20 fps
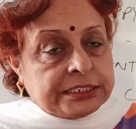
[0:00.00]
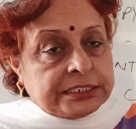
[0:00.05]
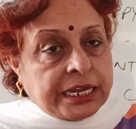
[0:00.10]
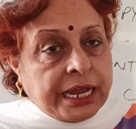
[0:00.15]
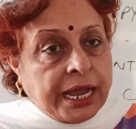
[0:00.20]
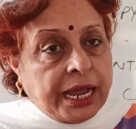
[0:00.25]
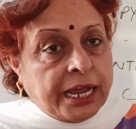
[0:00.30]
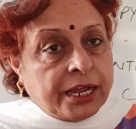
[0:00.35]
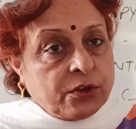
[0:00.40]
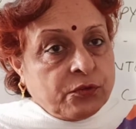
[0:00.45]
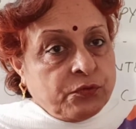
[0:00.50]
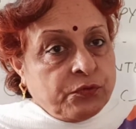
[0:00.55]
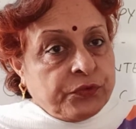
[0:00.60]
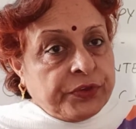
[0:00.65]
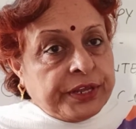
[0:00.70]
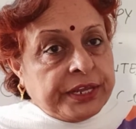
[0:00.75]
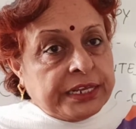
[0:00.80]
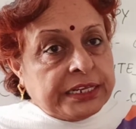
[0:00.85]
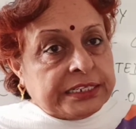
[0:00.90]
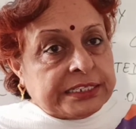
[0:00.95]
Jack
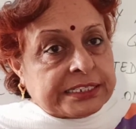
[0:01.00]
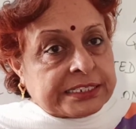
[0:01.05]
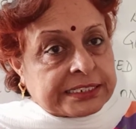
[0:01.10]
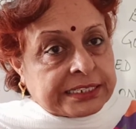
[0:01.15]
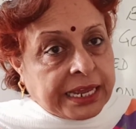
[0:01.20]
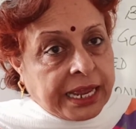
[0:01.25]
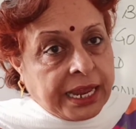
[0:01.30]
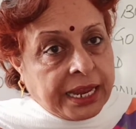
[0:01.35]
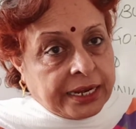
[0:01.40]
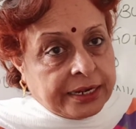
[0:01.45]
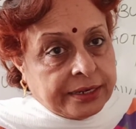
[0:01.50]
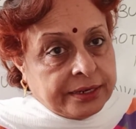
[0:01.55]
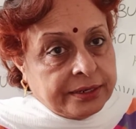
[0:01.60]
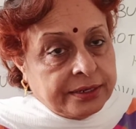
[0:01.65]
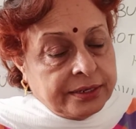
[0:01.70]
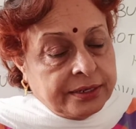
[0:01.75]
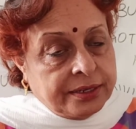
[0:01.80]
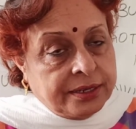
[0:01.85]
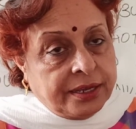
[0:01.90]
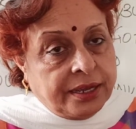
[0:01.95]
feel sad.
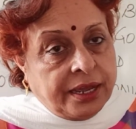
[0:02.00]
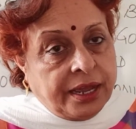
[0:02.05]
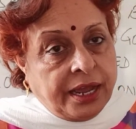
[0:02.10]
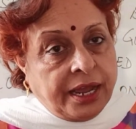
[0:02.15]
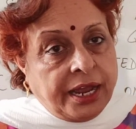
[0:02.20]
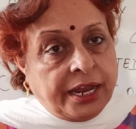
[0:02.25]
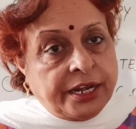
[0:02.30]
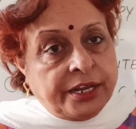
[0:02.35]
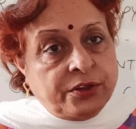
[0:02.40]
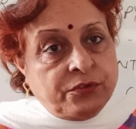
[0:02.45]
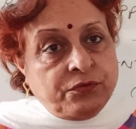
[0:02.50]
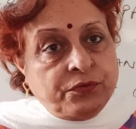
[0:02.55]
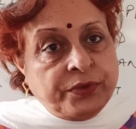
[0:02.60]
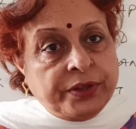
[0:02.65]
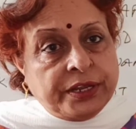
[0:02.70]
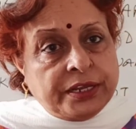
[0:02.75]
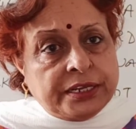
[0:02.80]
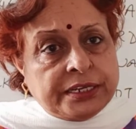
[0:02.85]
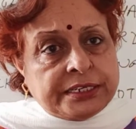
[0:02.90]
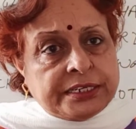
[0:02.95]
And
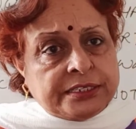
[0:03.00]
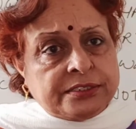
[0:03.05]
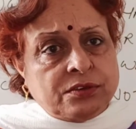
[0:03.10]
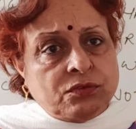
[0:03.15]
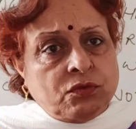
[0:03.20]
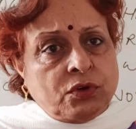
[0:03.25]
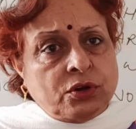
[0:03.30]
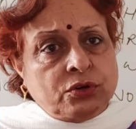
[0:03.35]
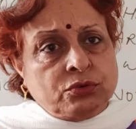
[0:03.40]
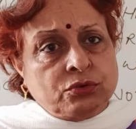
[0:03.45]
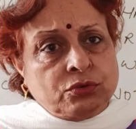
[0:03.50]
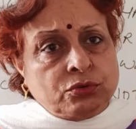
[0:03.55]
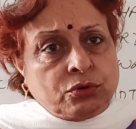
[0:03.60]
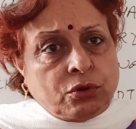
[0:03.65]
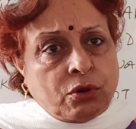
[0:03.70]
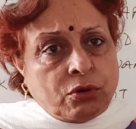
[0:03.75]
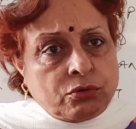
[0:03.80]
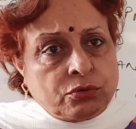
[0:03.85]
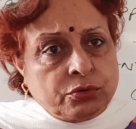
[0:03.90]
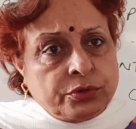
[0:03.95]
he doesn't want to
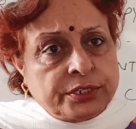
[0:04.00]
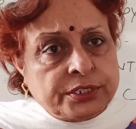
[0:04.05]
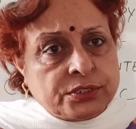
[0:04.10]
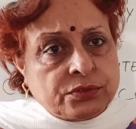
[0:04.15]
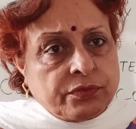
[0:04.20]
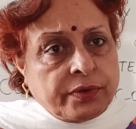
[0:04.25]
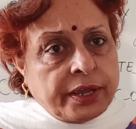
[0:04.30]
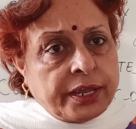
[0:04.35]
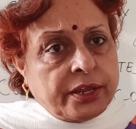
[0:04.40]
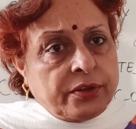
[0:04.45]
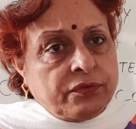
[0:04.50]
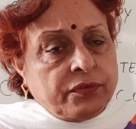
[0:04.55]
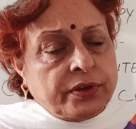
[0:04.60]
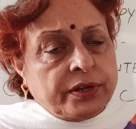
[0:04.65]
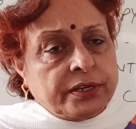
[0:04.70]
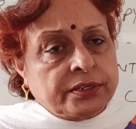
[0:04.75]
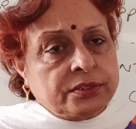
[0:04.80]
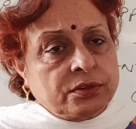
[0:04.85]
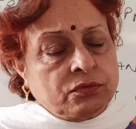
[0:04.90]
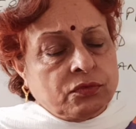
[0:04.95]
talk to his wife, he
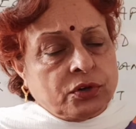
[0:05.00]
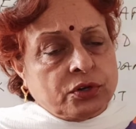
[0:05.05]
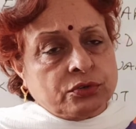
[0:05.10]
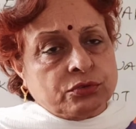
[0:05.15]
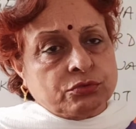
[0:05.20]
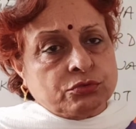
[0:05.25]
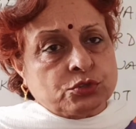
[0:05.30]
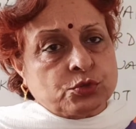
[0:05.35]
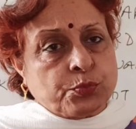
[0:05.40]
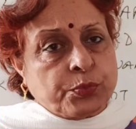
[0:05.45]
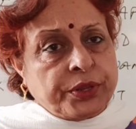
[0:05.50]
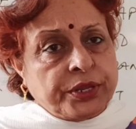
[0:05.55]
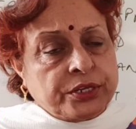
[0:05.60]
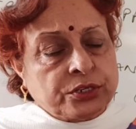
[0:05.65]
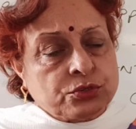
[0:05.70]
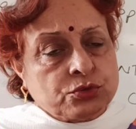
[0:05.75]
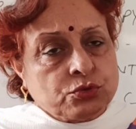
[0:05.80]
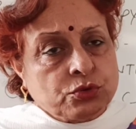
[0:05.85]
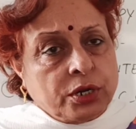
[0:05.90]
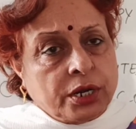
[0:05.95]
doesn't want to
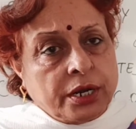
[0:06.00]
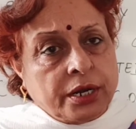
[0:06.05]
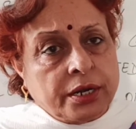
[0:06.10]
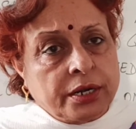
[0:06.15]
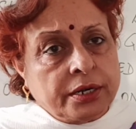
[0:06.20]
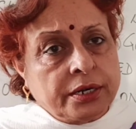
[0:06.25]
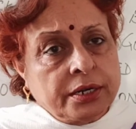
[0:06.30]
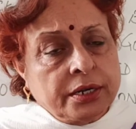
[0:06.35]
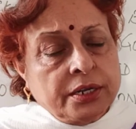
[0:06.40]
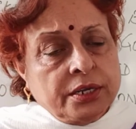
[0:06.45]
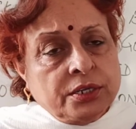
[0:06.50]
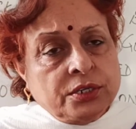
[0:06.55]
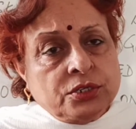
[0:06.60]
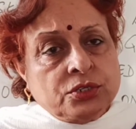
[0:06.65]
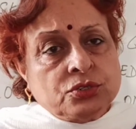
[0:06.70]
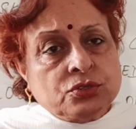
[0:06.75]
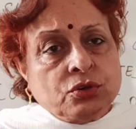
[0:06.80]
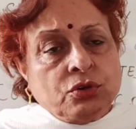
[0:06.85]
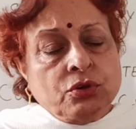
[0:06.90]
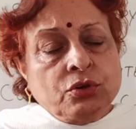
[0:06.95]
speak to her.
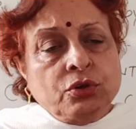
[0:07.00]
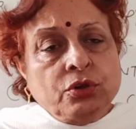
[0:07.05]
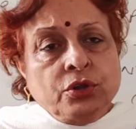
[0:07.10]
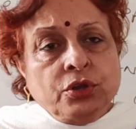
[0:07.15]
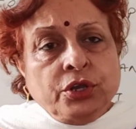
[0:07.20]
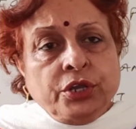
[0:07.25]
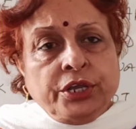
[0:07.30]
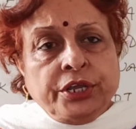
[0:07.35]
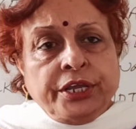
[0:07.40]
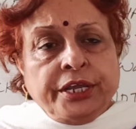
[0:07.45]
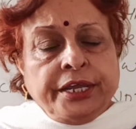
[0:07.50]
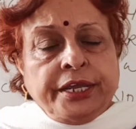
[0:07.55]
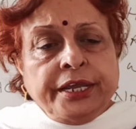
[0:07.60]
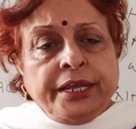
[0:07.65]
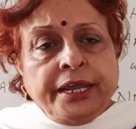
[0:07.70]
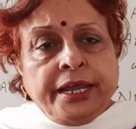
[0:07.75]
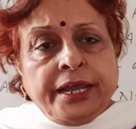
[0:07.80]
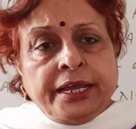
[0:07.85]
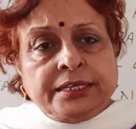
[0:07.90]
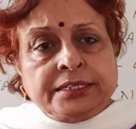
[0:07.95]
So
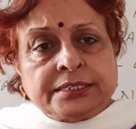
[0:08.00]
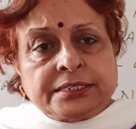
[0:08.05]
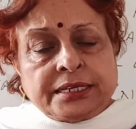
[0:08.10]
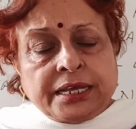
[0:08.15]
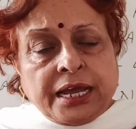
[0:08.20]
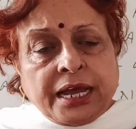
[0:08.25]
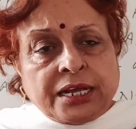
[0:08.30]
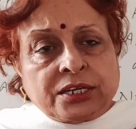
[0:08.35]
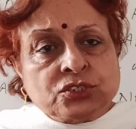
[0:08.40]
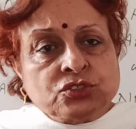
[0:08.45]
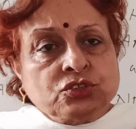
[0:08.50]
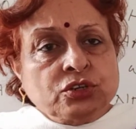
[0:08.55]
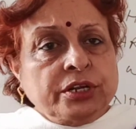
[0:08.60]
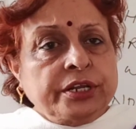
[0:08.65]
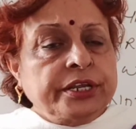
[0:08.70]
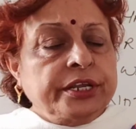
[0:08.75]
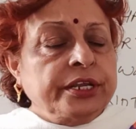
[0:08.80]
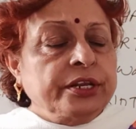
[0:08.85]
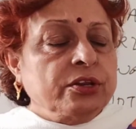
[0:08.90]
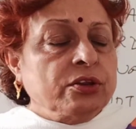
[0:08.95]
he is
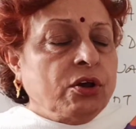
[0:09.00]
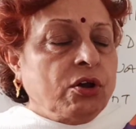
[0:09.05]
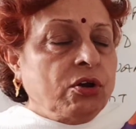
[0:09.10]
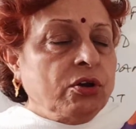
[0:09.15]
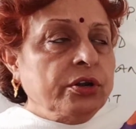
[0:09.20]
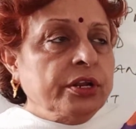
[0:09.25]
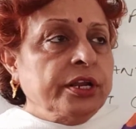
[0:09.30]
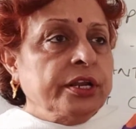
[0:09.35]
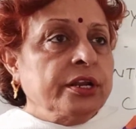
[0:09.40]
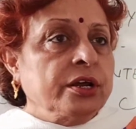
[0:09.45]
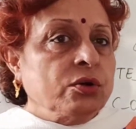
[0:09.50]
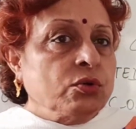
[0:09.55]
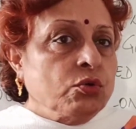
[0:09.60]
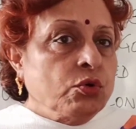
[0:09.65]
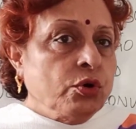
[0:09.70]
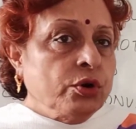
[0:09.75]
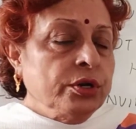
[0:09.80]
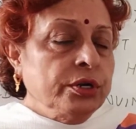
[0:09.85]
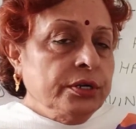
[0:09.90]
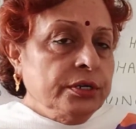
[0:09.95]
actually not in a
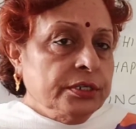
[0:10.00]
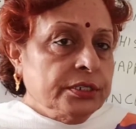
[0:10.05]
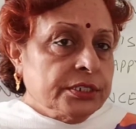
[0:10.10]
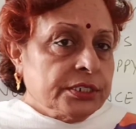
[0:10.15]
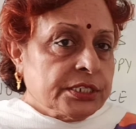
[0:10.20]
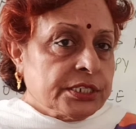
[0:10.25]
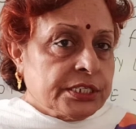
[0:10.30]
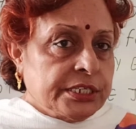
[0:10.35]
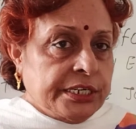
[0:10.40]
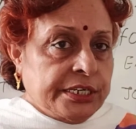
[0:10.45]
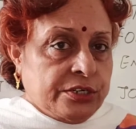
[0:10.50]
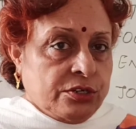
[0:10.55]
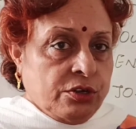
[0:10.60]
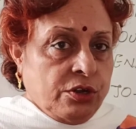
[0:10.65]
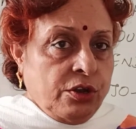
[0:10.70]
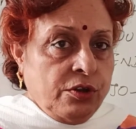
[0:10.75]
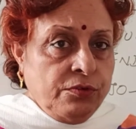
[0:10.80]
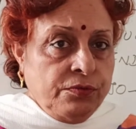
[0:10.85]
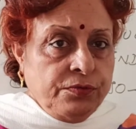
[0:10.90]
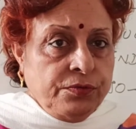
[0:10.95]
good state
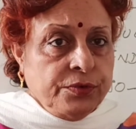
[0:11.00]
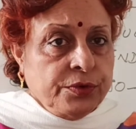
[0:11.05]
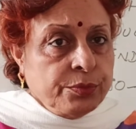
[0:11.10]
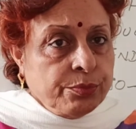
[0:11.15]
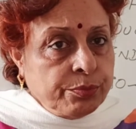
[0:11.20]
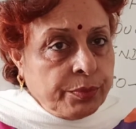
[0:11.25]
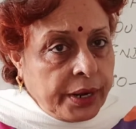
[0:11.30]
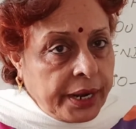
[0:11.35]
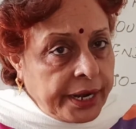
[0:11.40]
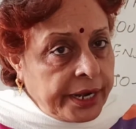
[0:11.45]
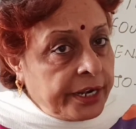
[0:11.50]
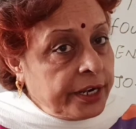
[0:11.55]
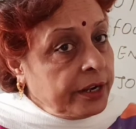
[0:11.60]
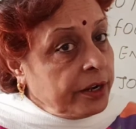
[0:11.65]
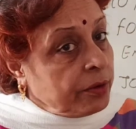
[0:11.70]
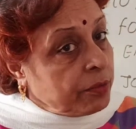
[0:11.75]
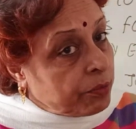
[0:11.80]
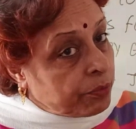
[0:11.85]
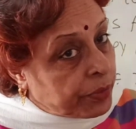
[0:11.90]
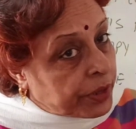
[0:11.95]
of
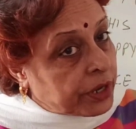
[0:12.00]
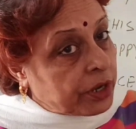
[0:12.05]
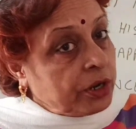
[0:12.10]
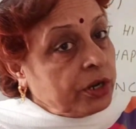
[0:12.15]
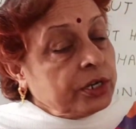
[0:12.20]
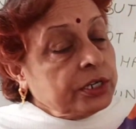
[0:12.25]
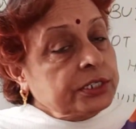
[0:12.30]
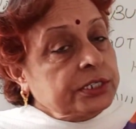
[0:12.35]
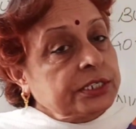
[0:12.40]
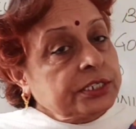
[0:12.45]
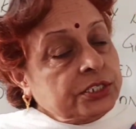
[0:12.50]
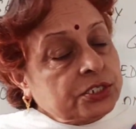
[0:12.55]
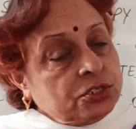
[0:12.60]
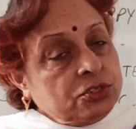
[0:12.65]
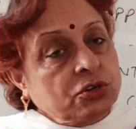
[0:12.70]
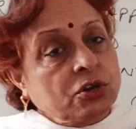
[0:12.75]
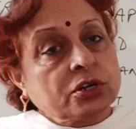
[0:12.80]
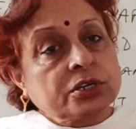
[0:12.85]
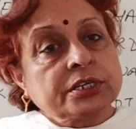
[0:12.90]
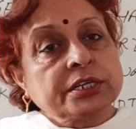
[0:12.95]
mind because his
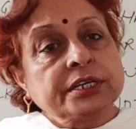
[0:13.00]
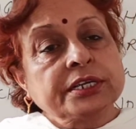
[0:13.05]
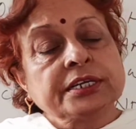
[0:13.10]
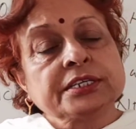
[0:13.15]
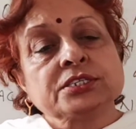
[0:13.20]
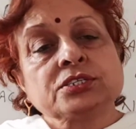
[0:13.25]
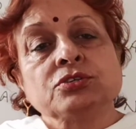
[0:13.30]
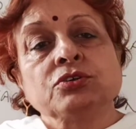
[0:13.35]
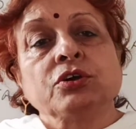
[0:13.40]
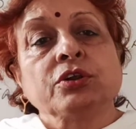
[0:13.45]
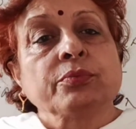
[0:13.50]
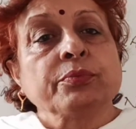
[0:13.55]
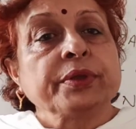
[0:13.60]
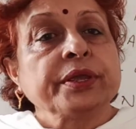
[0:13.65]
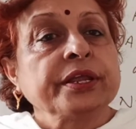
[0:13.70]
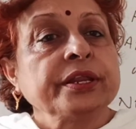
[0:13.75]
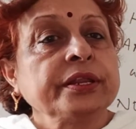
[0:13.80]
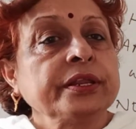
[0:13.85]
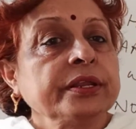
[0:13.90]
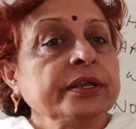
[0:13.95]
daughter has not
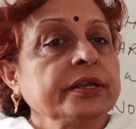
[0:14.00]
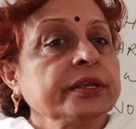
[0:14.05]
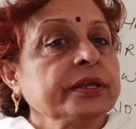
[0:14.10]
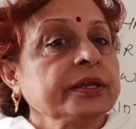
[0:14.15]
been